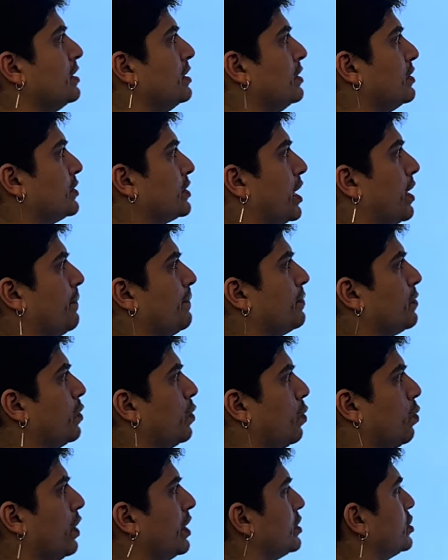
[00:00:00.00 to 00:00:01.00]
So
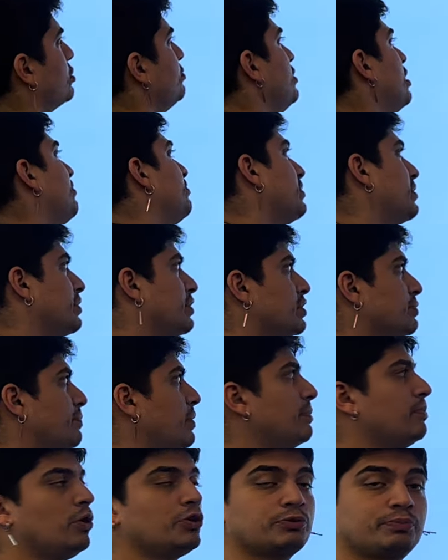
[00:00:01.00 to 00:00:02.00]
what two numbers when
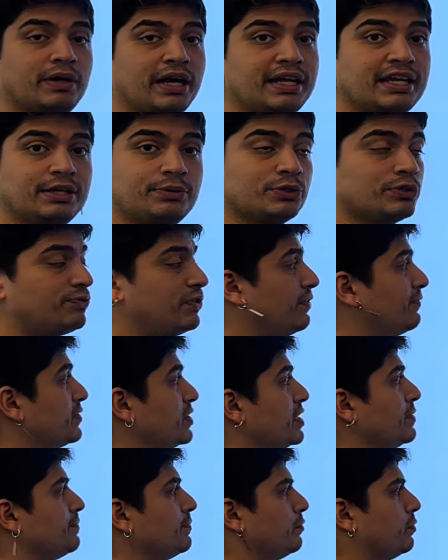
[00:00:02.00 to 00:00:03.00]
multiplied equals
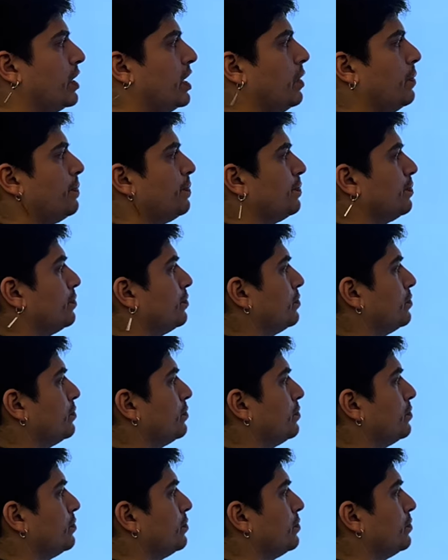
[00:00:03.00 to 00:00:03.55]
50? Well,